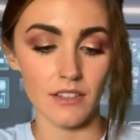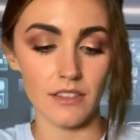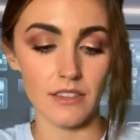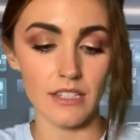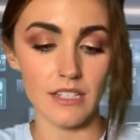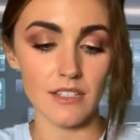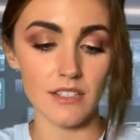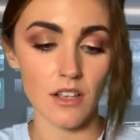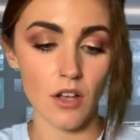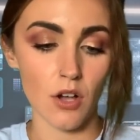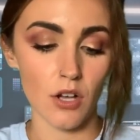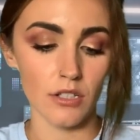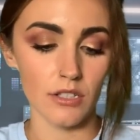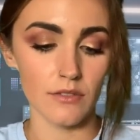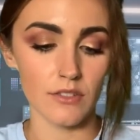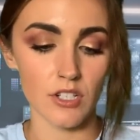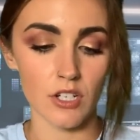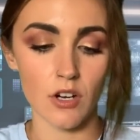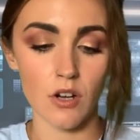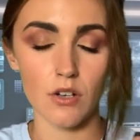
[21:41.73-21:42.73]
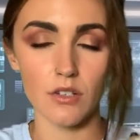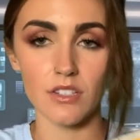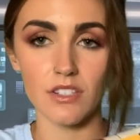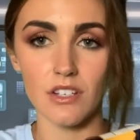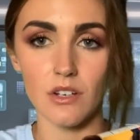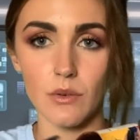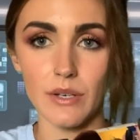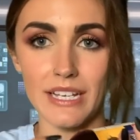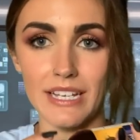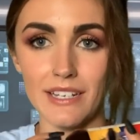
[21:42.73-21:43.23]
These olives are
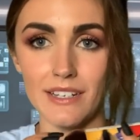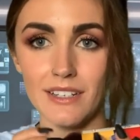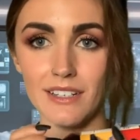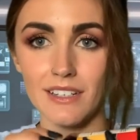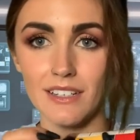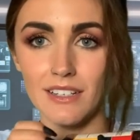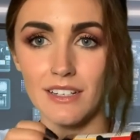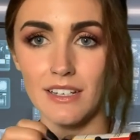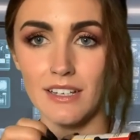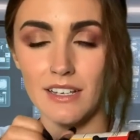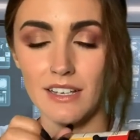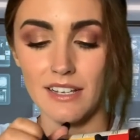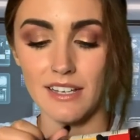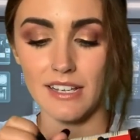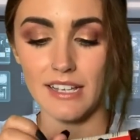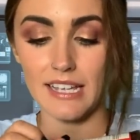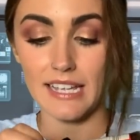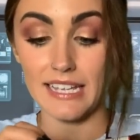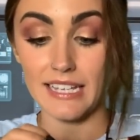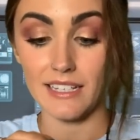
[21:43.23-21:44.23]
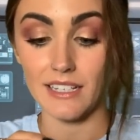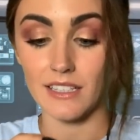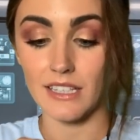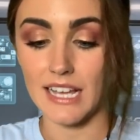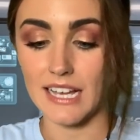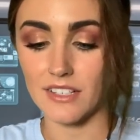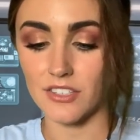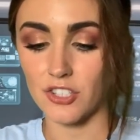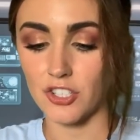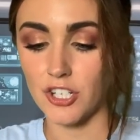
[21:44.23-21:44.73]
also in a
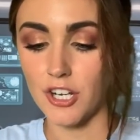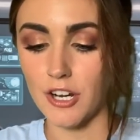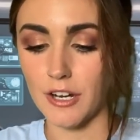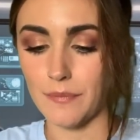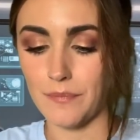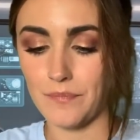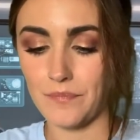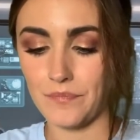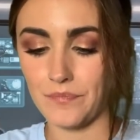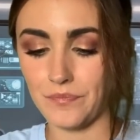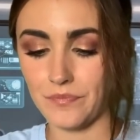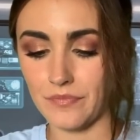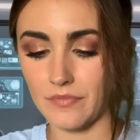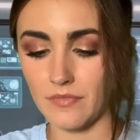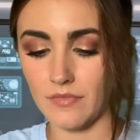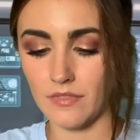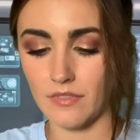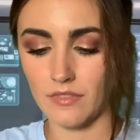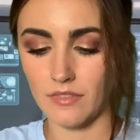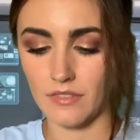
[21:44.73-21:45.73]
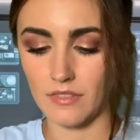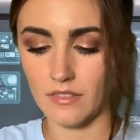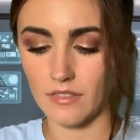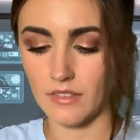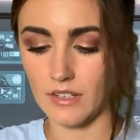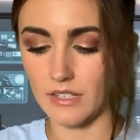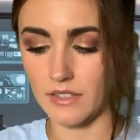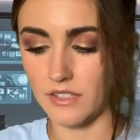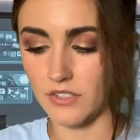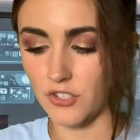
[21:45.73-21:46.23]
glass jar.
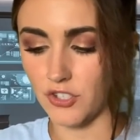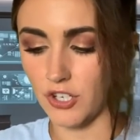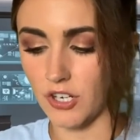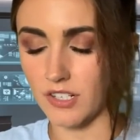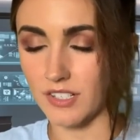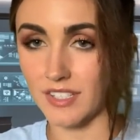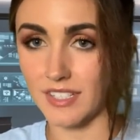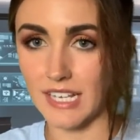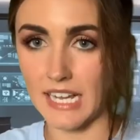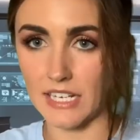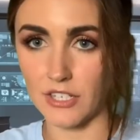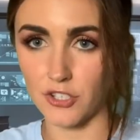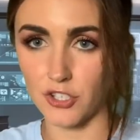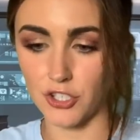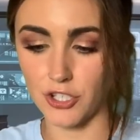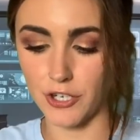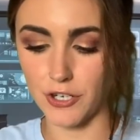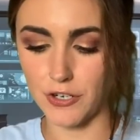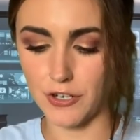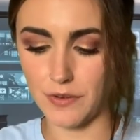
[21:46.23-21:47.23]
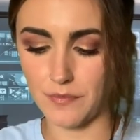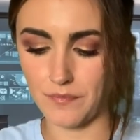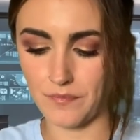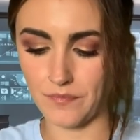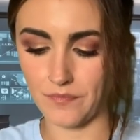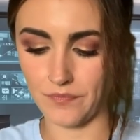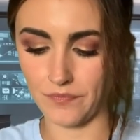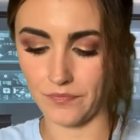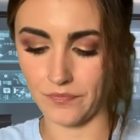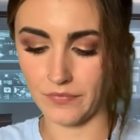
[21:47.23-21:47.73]
And this jar is textured.
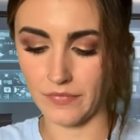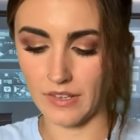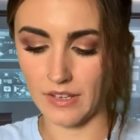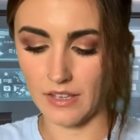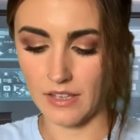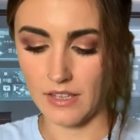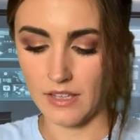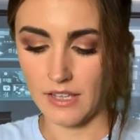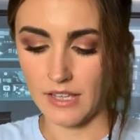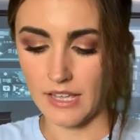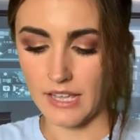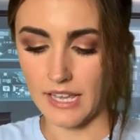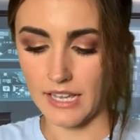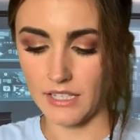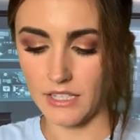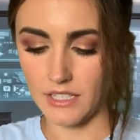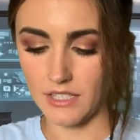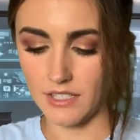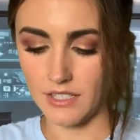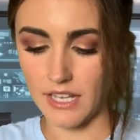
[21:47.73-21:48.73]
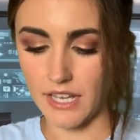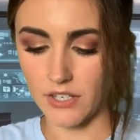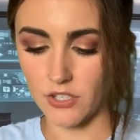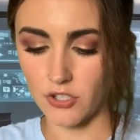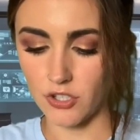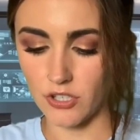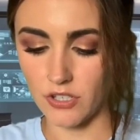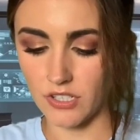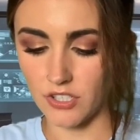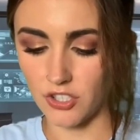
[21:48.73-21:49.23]
And this
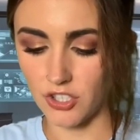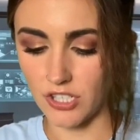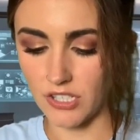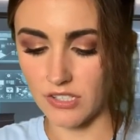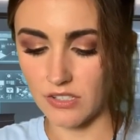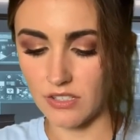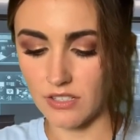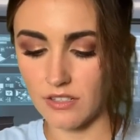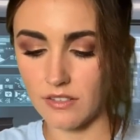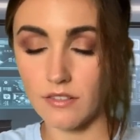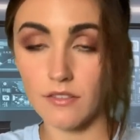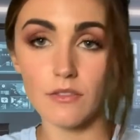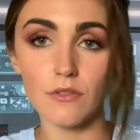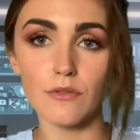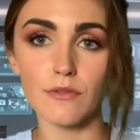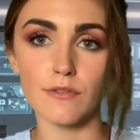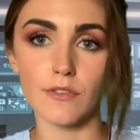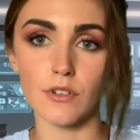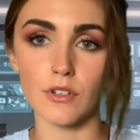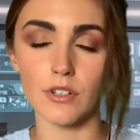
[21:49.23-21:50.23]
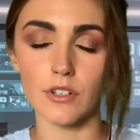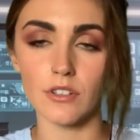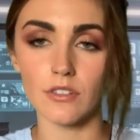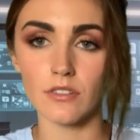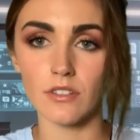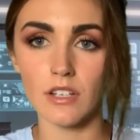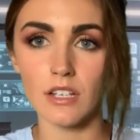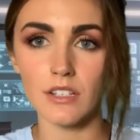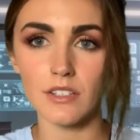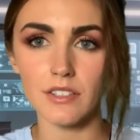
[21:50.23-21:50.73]
texture is just for
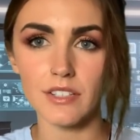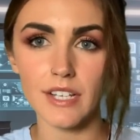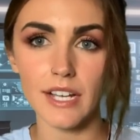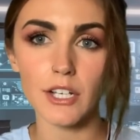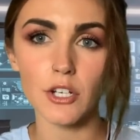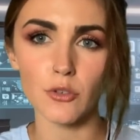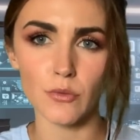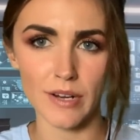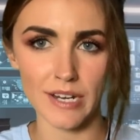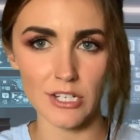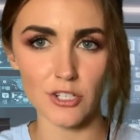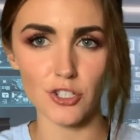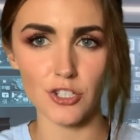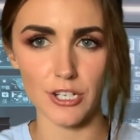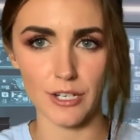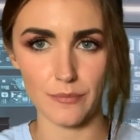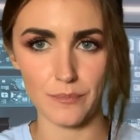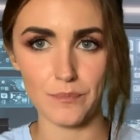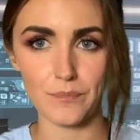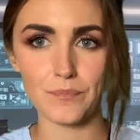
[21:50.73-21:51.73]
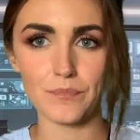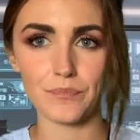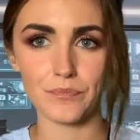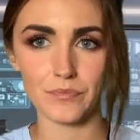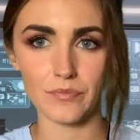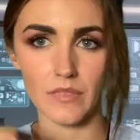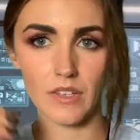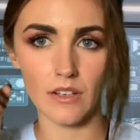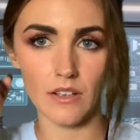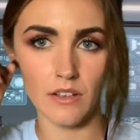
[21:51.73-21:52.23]
decoration,
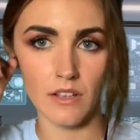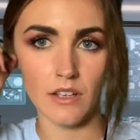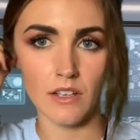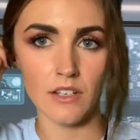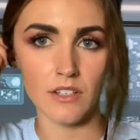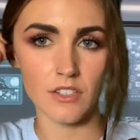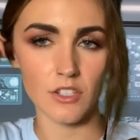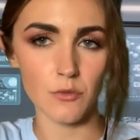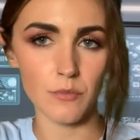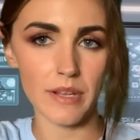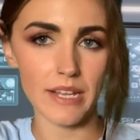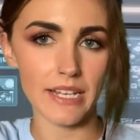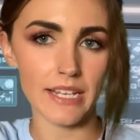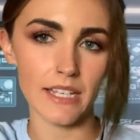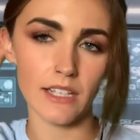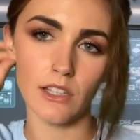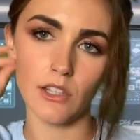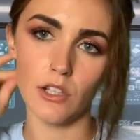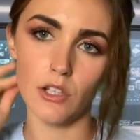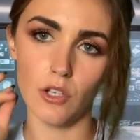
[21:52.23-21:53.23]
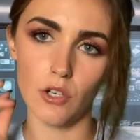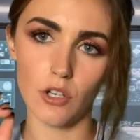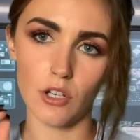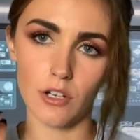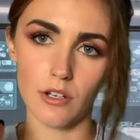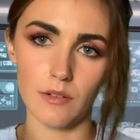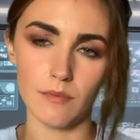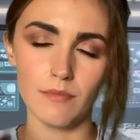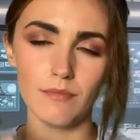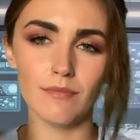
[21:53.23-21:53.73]
to make it
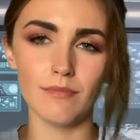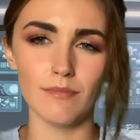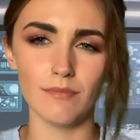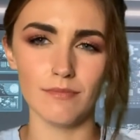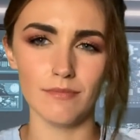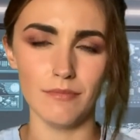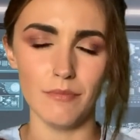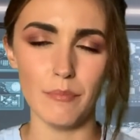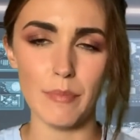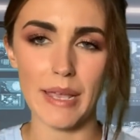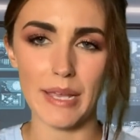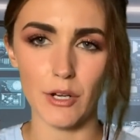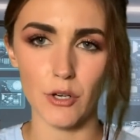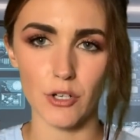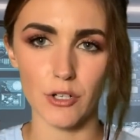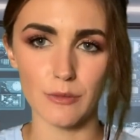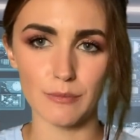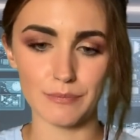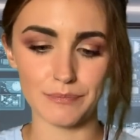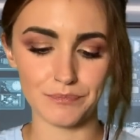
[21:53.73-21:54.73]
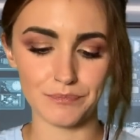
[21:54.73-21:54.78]
look better.